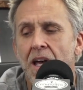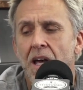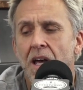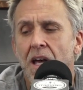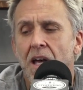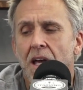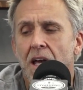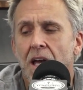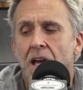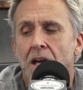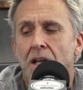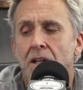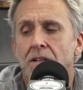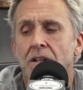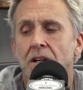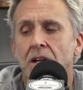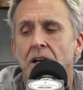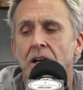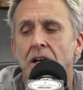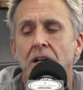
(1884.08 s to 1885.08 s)
And
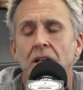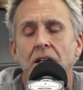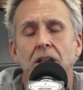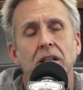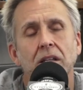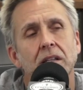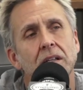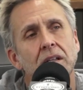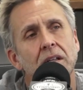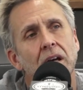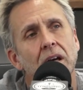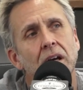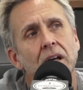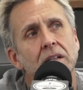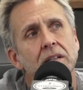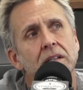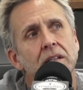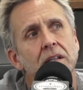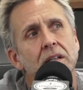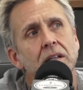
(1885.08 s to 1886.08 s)
the
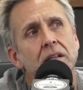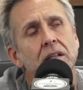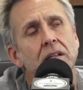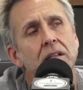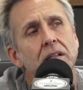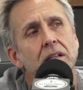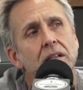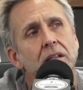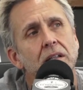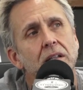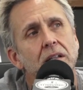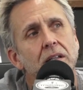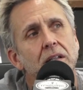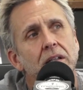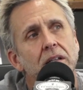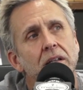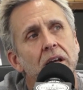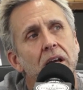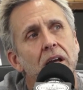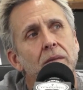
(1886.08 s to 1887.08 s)
idea
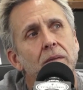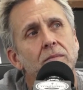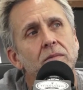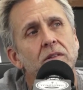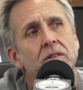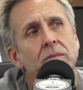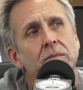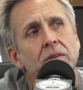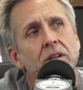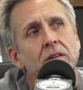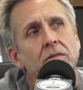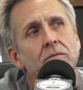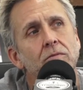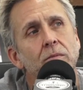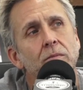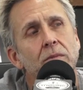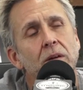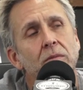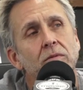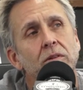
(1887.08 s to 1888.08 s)
came to me
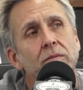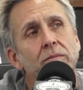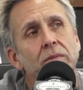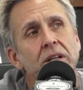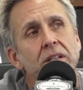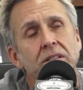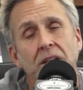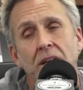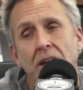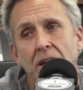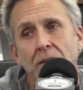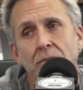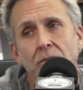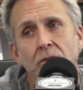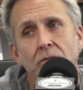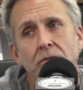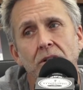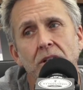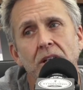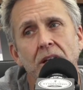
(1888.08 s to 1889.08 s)
remembering my time
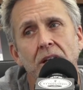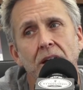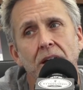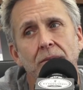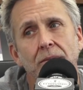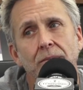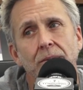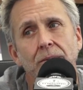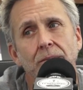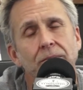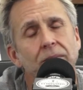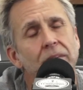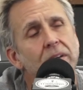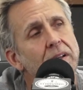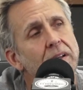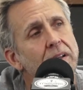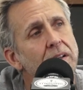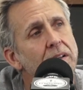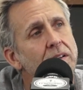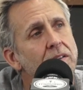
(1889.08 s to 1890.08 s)
in rehab.
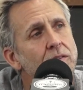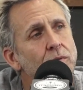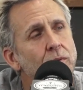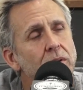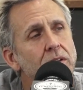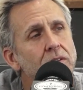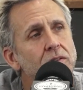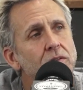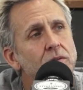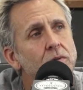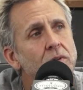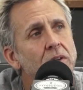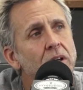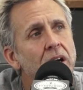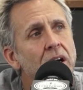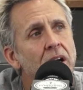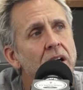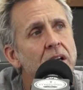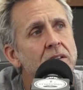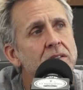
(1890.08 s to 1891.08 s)
22
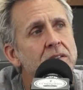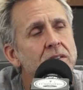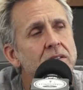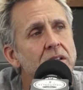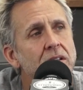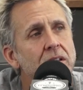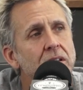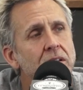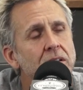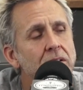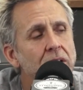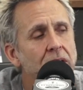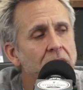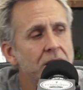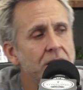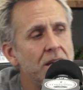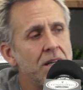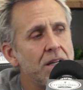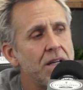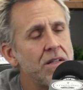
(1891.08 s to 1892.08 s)
guys, you're like,
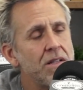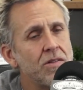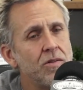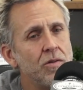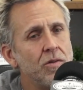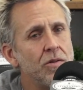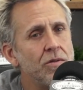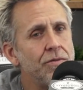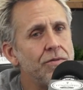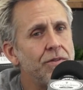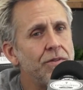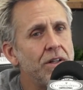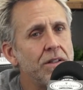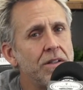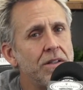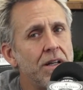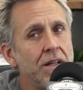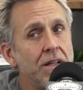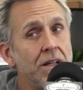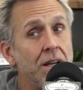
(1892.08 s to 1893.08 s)
that guy's cool.
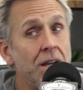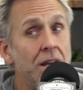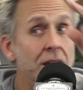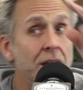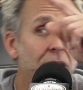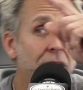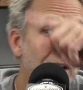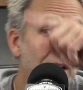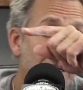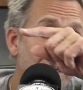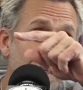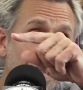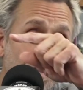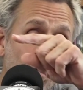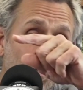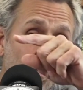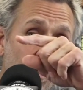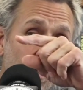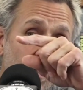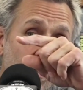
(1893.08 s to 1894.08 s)
Fuck that guy. That guy's
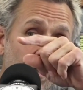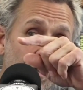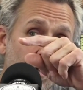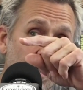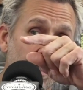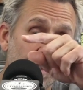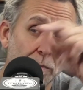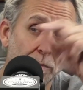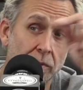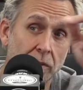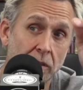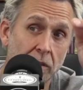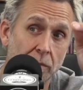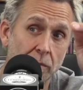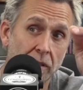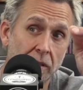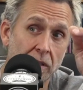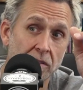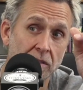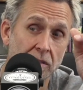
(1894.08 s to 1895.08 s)
a weirdo. He's burning
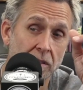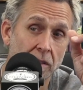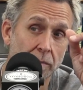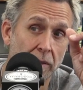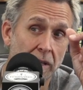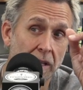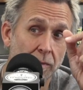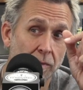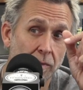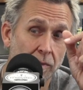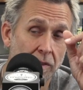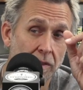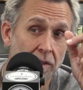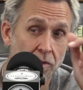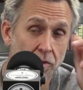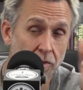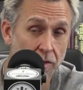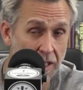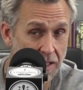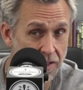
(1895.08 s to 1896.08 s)
pages of the Bible in a
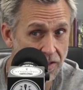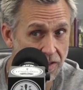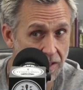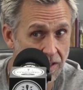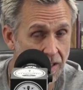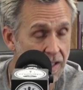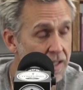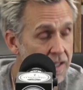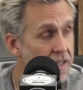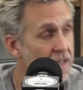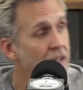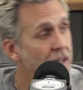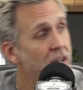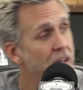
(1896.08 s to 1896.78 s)
trash can.